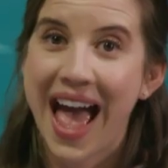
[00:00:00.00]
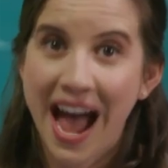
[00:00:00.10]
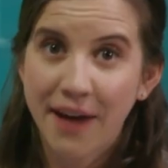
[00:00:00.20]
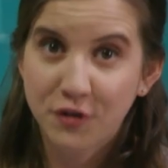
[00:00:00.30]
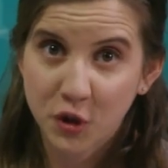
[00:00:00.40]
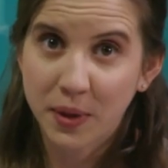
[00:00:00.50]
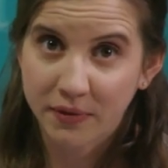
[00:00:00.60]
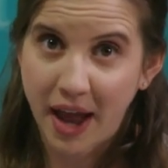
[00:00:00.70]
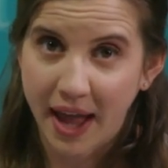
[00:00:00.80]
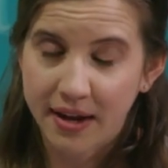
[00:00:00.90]
After we
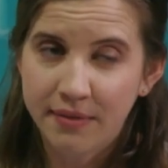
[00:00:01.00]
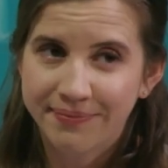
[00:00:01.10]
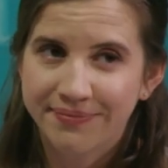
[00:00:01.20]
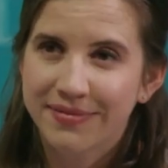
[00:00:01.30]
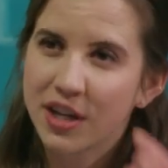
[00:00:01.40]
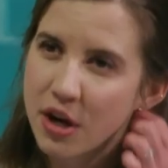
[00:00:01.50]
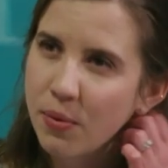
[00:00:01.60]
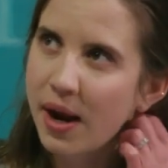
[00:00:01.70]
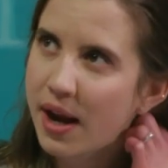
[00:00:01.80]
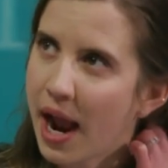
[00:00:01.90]
read, you know what?